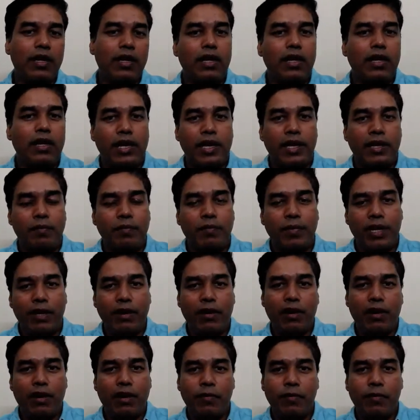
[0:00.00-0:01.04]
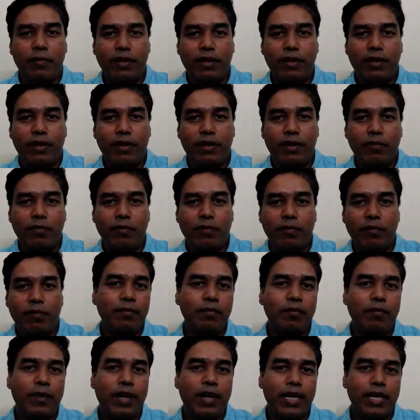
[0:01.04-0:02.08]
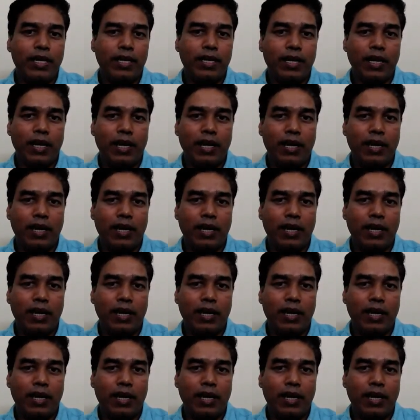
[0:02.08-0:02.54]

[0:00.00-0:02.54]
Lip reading: It may or may not be live, but